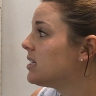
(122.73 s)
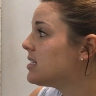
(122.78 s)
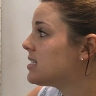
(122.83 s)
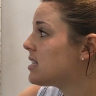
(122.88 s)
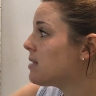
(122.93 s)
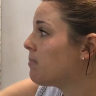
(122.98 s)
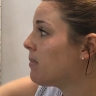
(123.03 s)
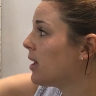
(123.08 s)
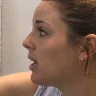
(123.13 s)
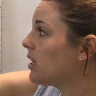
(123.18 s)
leads
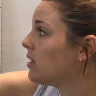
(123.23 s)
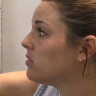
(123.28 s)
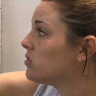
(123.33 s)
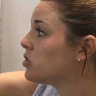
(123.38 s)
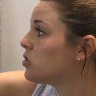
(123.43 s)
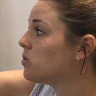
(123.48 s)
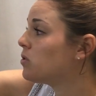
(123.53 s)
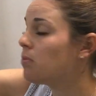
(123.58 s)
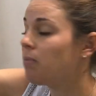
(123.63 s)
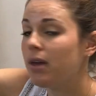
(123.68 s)

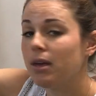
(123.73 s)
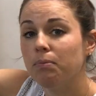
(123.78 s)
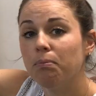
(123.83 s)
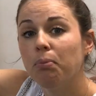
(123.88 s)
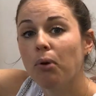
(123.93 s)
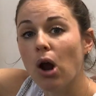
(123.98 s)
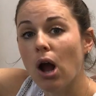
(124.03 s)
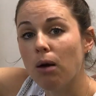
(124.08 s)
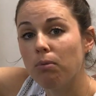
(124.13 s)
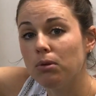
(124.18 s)
to the main
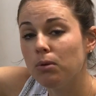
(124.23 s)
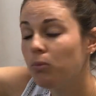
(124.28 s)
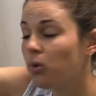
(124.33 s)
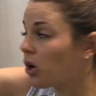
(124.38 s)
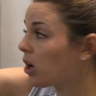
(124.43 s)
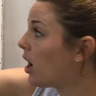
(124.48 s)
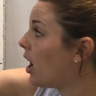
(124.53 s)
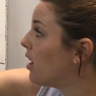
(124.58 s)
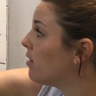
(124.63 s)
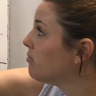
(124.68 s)
problem or
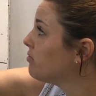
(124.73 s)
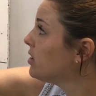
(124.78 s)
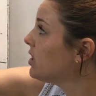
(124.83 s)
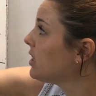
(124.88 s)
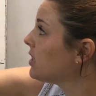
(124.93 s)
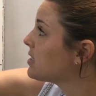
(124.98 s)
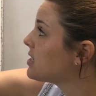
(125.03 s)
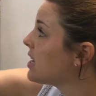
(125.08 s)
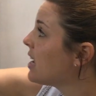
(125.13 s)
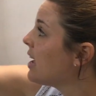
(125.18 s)

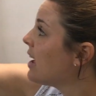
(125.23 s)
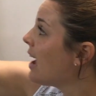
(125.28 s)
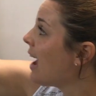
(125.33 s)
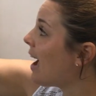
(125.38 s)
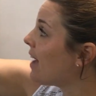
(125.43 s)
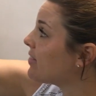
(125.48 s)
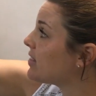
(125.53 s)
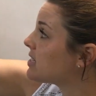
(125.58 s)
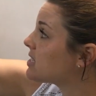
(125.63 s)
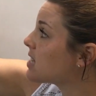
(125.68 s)
conflict.
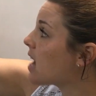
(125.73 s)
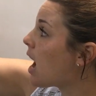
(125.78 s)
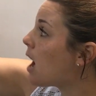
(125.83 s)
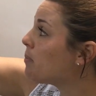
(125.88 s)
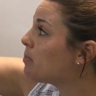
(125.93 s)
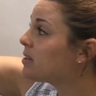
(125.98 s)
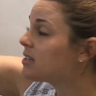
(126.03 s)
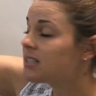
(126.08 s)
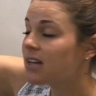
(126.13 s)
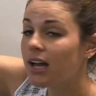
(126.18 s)
At the
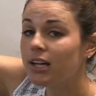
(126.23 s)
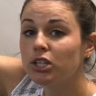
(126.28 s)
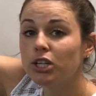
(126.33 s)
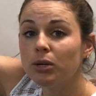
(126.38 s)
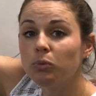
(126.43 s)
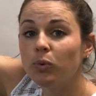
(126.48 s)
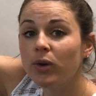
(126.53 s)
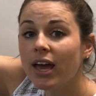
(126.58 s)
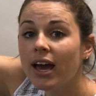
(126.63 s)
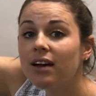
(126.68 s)
top of the
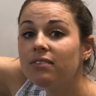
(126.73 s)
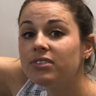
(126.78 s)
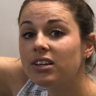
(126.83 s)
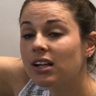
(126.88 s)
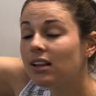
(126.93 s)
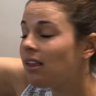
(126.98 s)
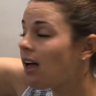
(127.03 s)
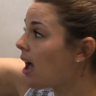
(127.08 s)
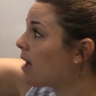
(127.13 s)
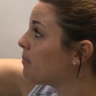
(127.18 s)
diagram, we have the
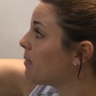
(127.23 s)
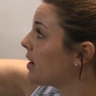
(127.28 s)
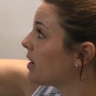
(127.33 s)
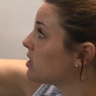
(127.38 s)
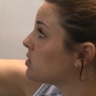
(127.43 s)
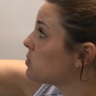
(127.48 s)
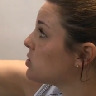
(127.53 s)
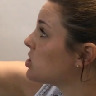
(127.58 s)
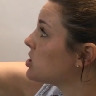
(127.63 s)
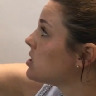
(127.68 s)

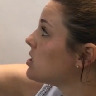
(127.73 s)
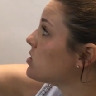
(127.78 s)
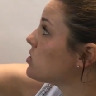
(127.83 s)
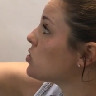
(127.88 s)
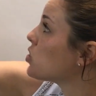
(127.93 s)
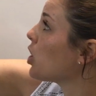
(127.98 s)
climax, which is this